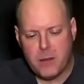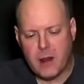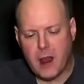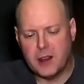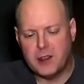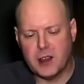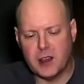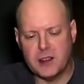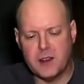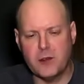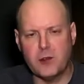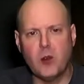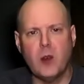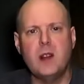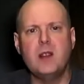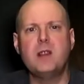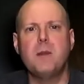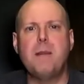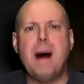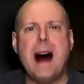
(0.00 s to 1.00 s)
a touch of
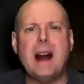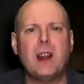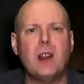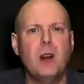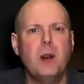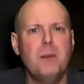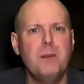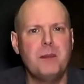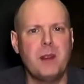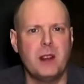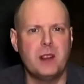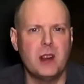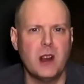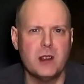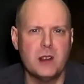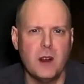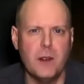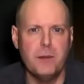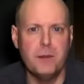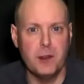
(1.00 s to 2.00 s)
green tobacco, a
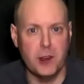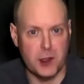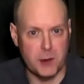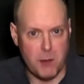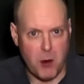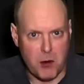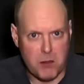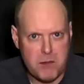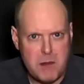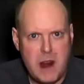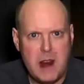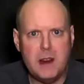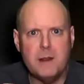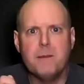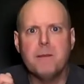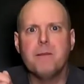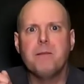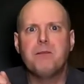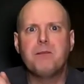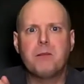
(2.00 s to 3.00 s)
touch of smoked
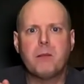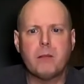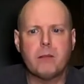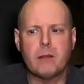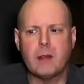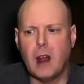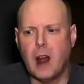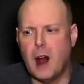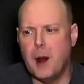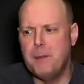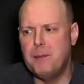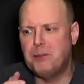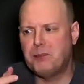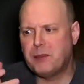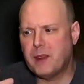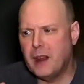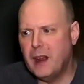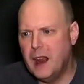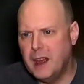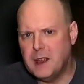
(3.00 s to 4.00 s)
meat. Um,
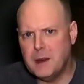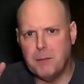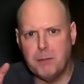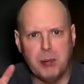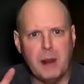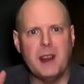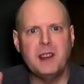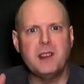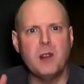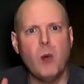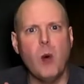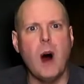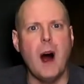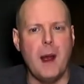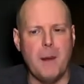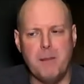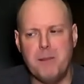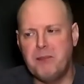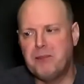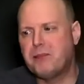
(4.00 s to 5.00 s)
it's a pleasant
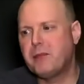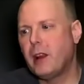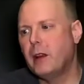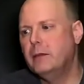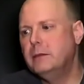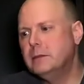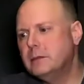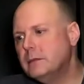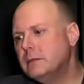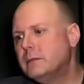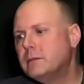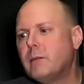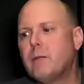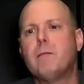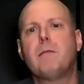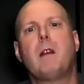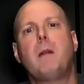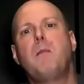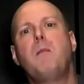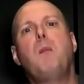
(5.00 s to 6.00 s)
wine.
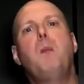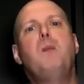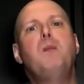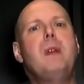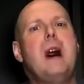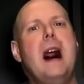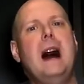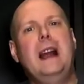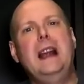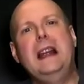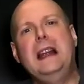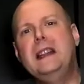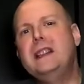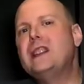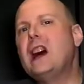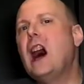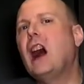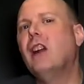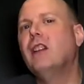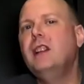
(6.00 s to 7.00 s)
Not
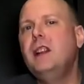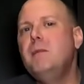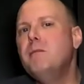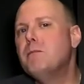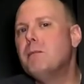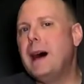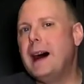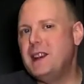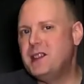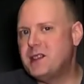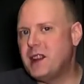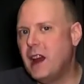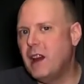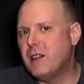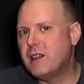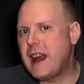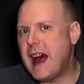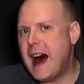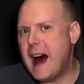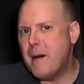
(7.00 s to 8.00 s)
entirely my style
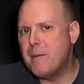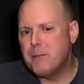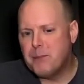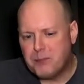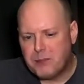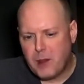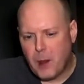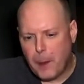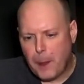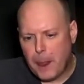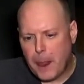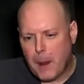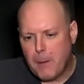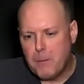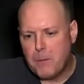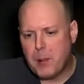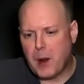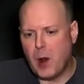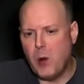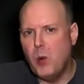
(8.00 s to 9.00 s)
cab,
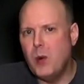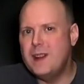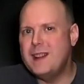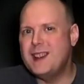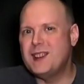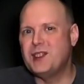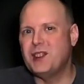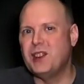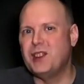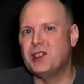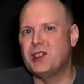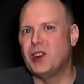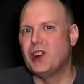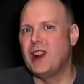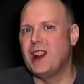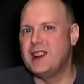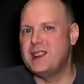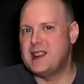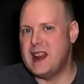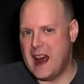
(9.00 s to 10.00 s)
but I wouldn't necessarily turn
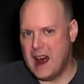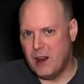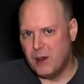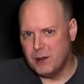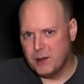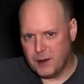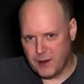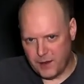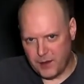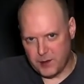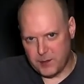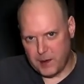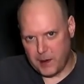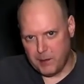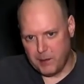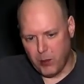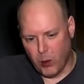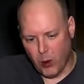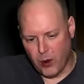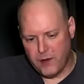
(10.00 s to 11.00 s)
it down if it was
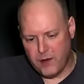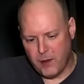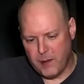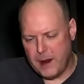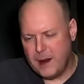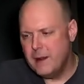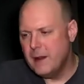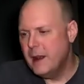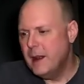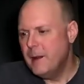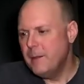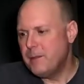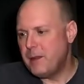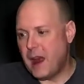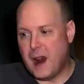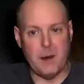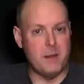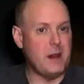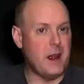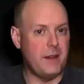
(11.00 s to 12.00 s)
being poured for me,
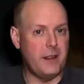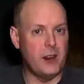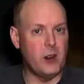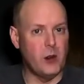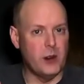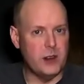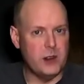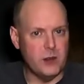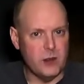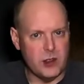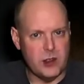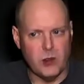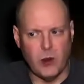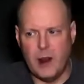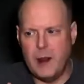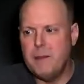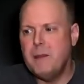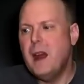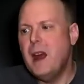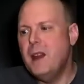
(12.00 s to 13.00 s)
and I'm definitely going to enjoy
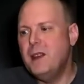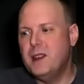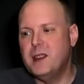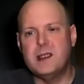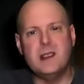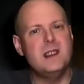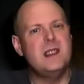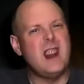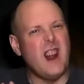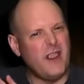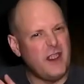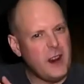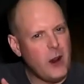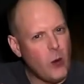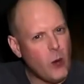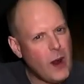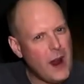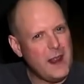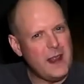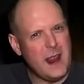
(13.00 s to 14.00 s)
it. This is definitely a
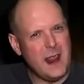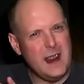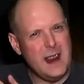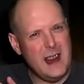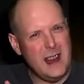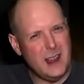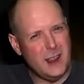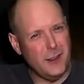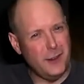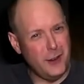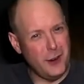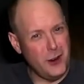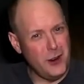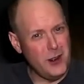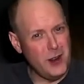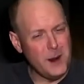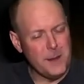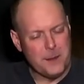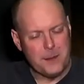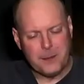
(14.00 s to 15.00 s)
wine that needs
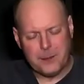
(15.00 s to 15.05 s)
food,